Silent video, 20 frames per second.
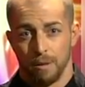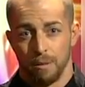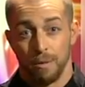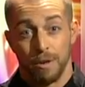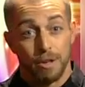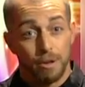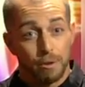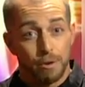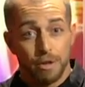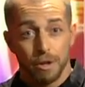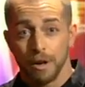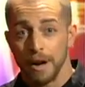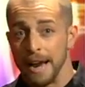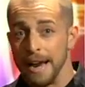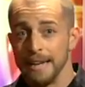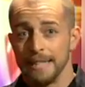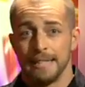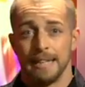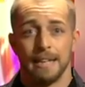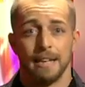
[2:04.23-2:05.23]
When you turn
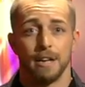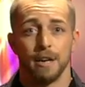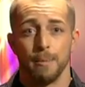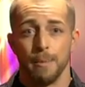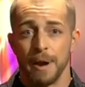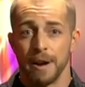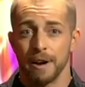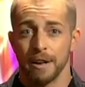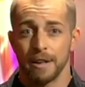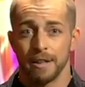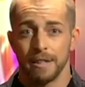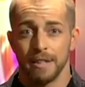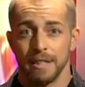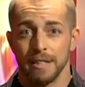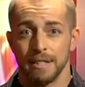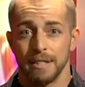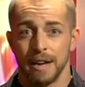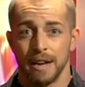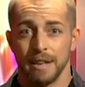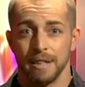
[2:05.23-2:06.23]
18 in America
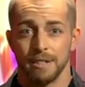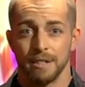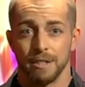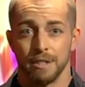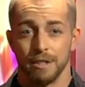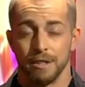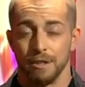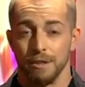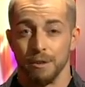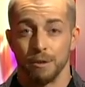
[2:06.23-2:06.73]
these days,